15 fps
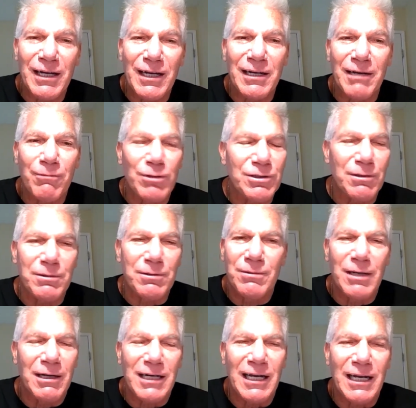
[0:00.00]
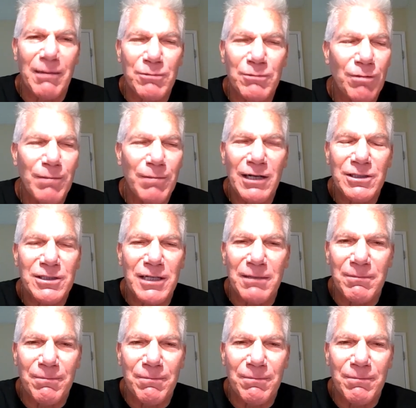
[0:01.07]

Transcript: And it was, I'm tremendously